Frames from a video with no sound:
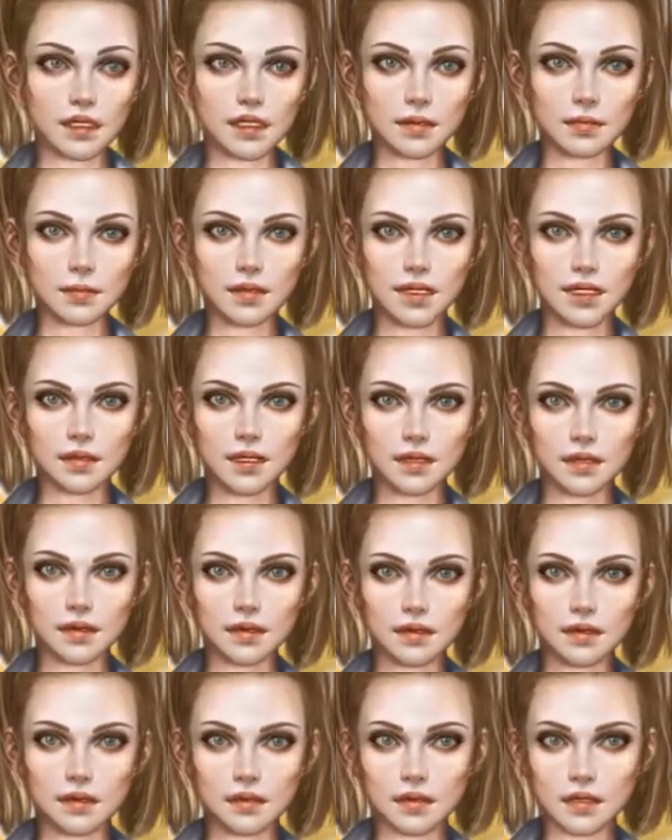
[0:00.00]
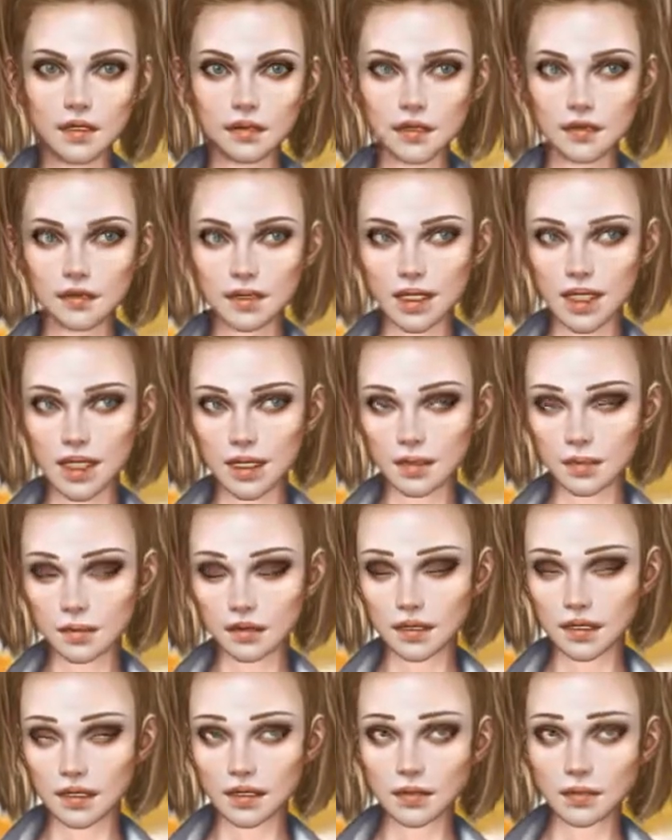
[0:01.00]
Street and 1.1
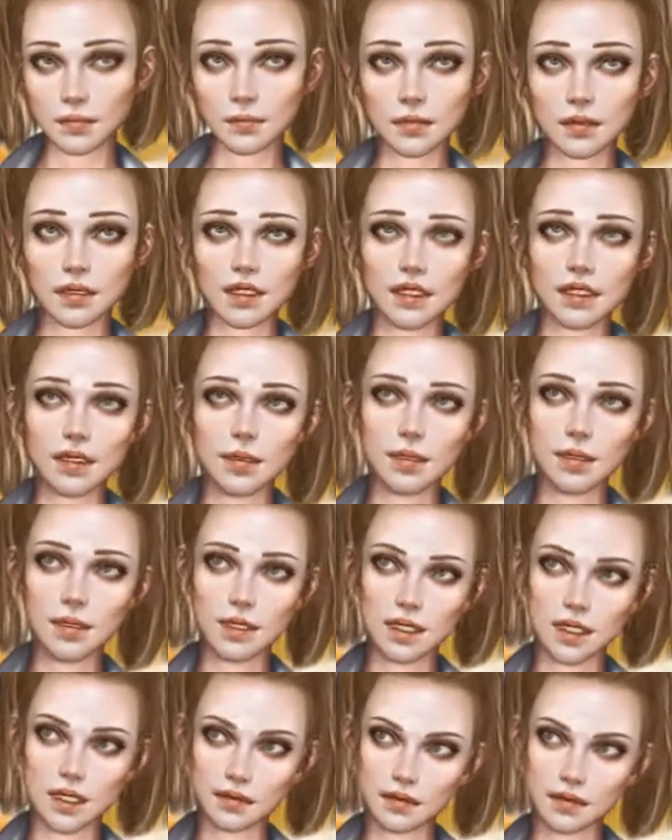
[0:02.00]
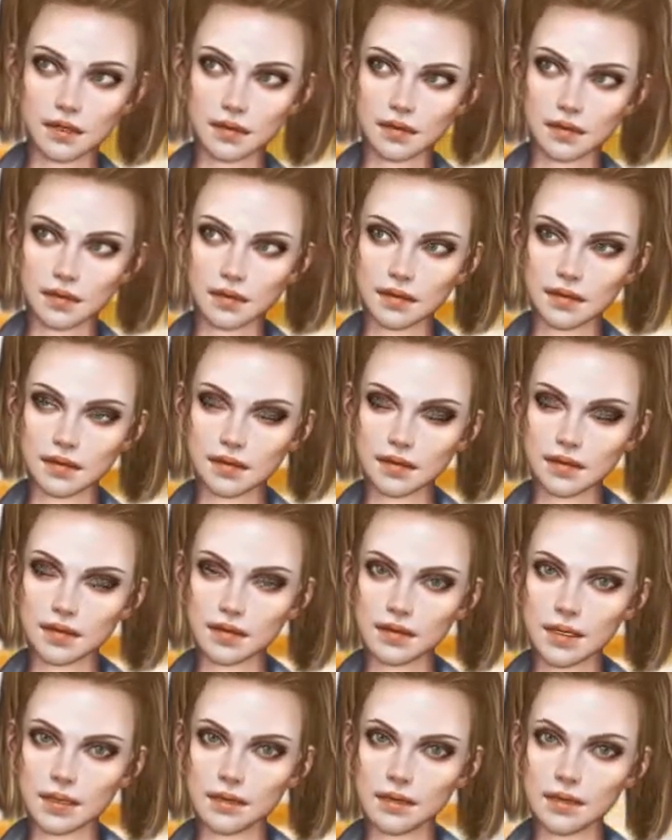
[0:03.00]
kilometers from Piccadilly Theatre.
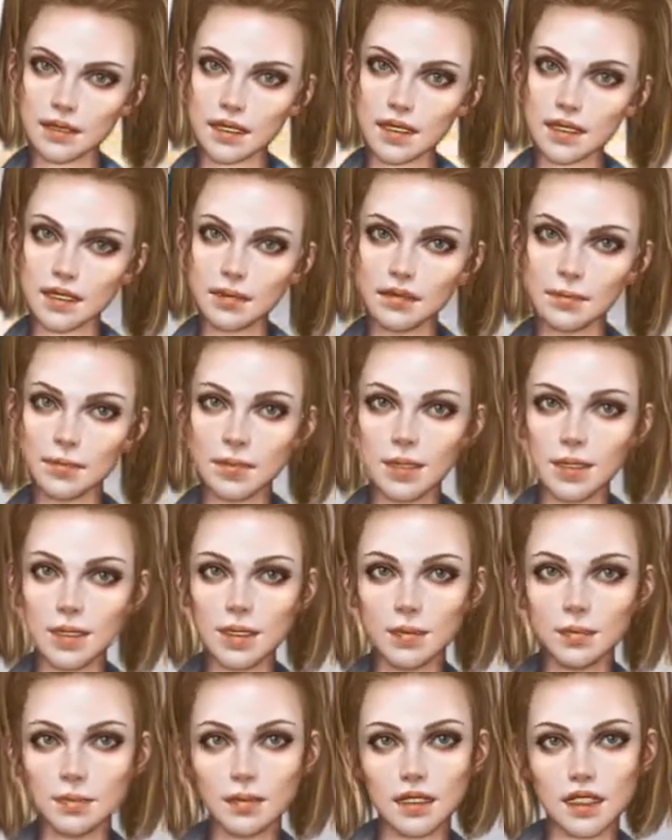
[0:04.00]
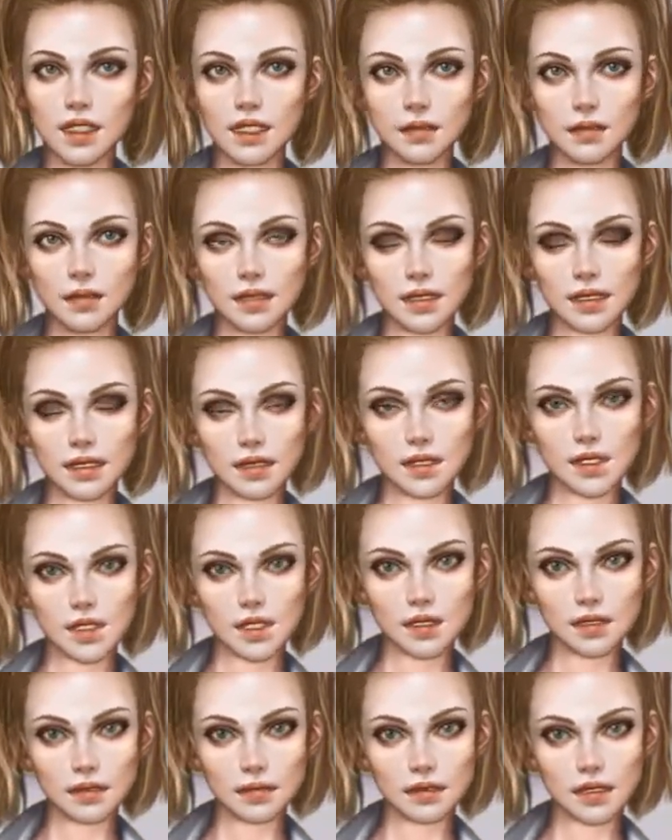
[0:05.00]
The units provide views of the city
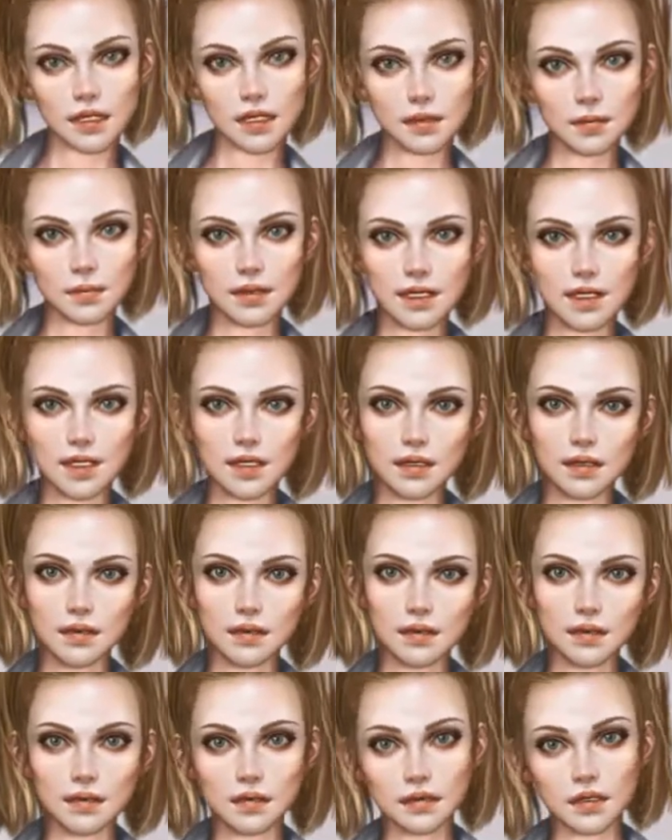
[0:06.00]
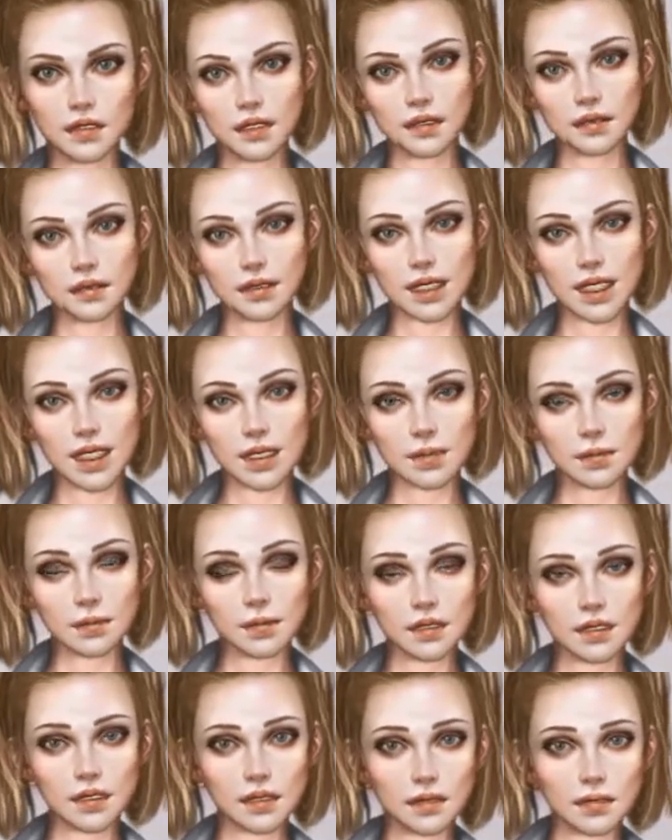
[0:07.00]
and come with a seating area, a washing
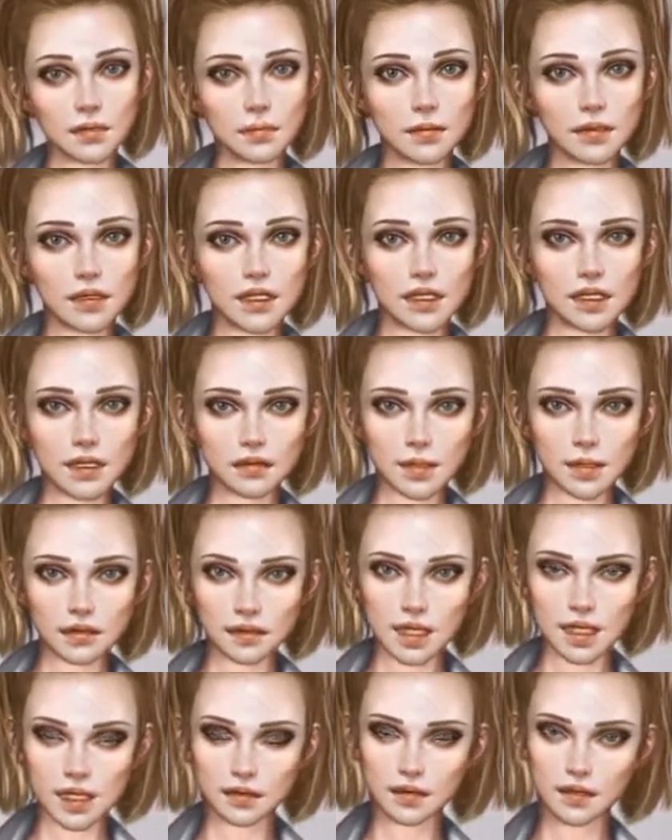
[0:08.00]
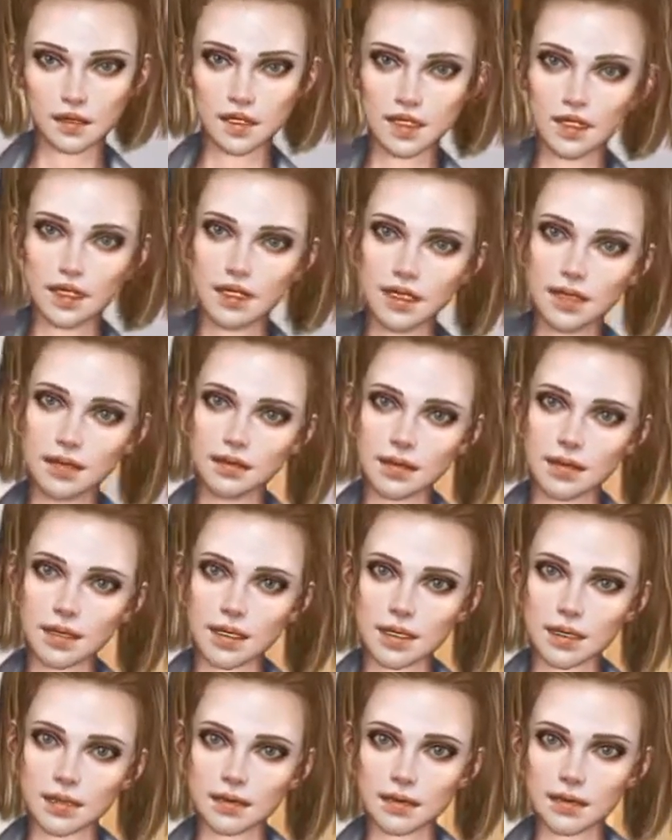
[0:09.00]
machine, a fully equipped kitchen with a
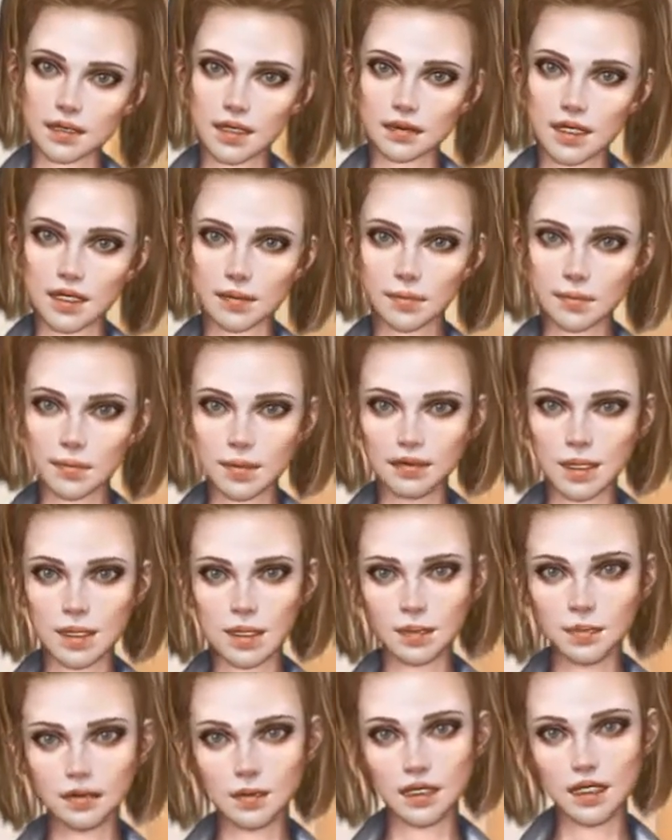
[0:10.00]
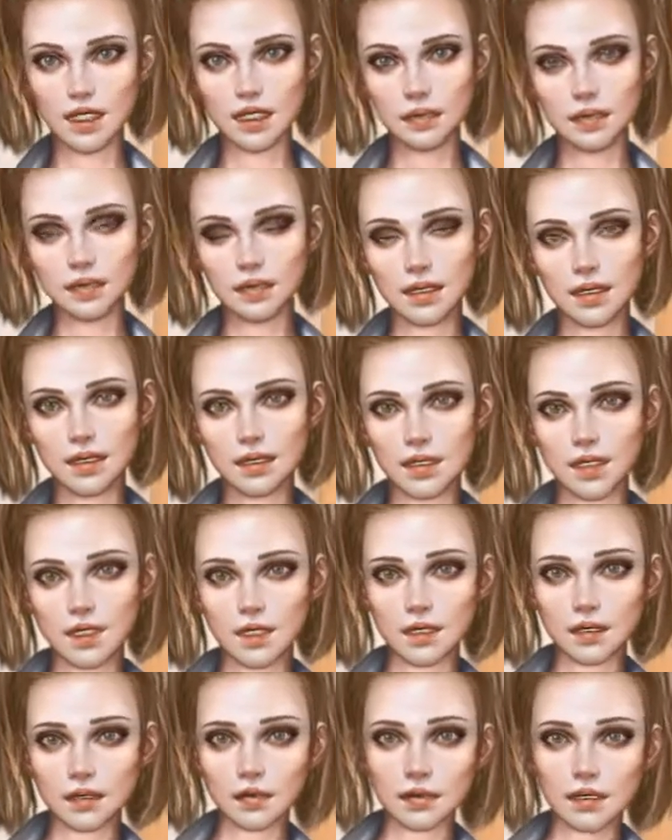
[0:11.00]
microwave, and a private bathroom with free
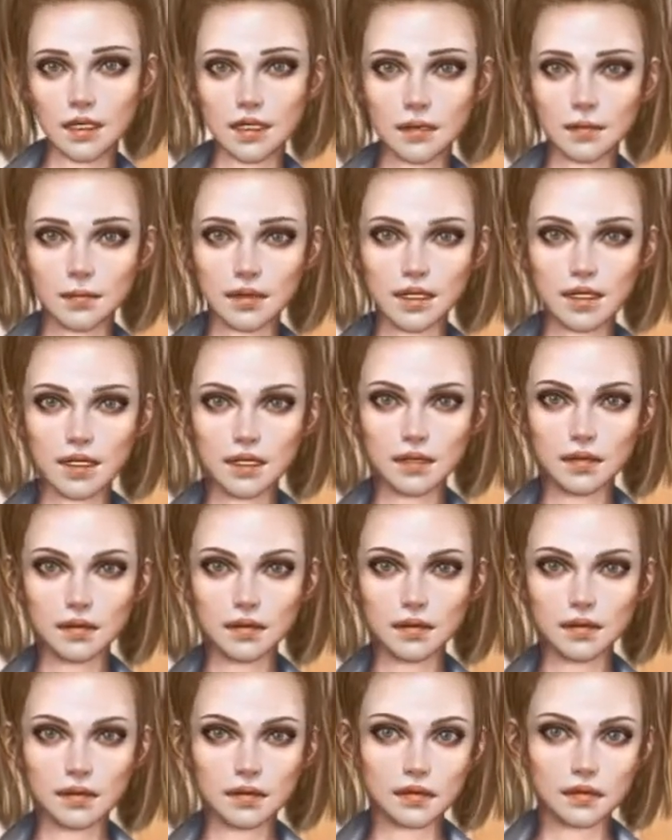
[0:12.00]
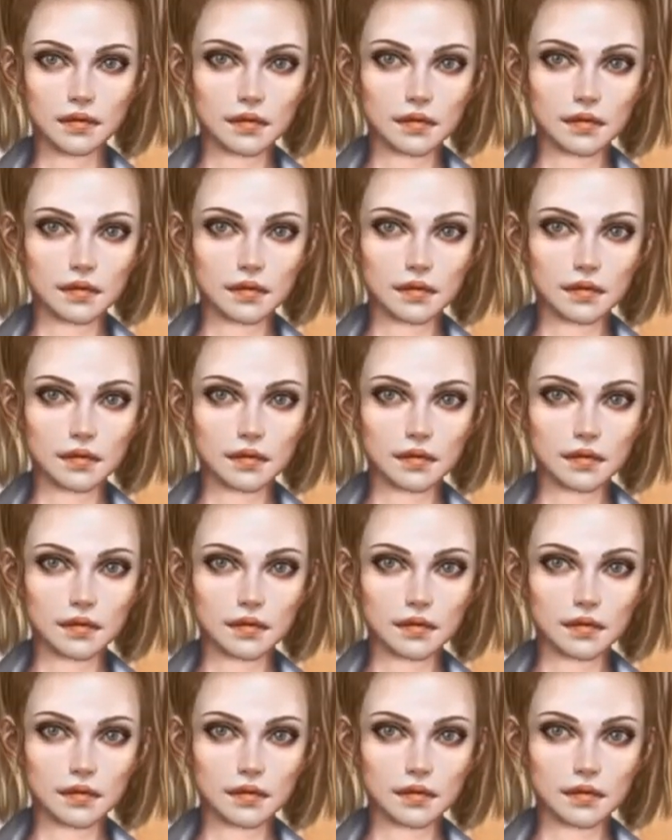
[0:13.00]
toiletries and a hairdryer.